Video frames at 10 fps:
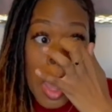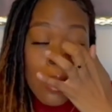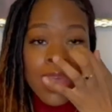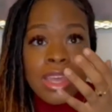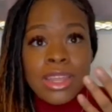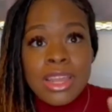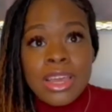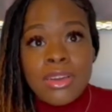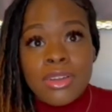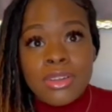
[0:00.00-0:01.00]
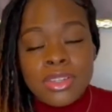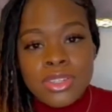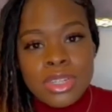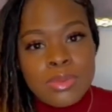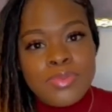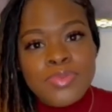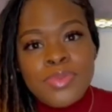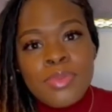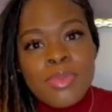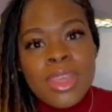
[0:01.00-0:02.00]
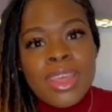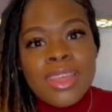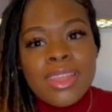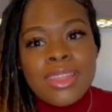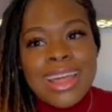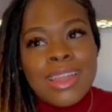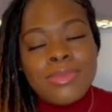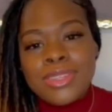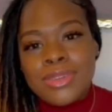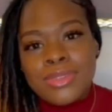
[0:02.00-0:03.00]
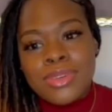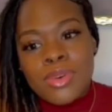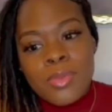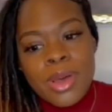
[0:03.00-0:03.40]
making it like a girls trip. That'd be so dope.